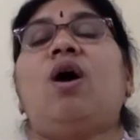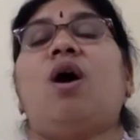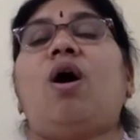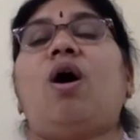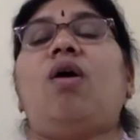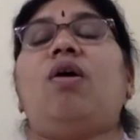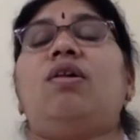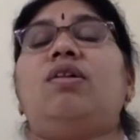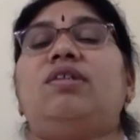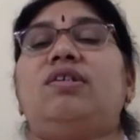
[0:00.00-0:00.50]

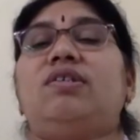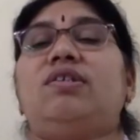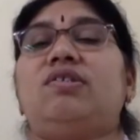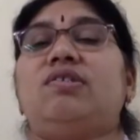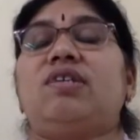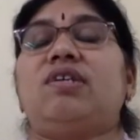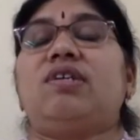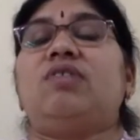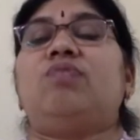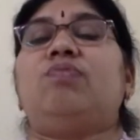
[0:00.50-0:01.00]
all
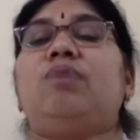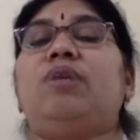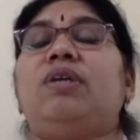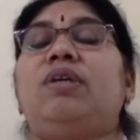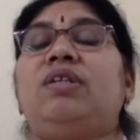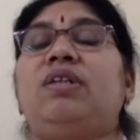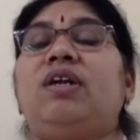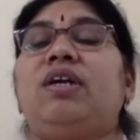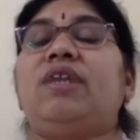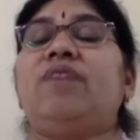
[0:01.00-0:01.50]
this is been the